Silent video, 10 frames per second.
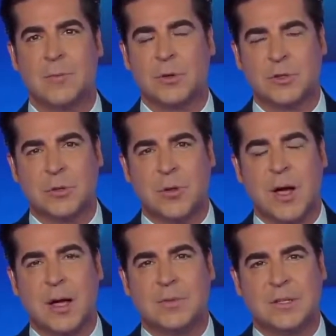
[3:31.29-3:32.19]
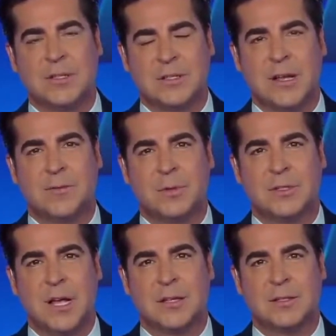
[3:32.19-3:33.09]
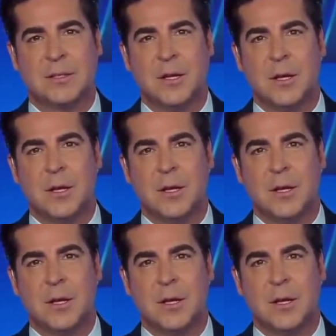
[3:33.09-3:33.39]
prescribes in the state of Wisconsin.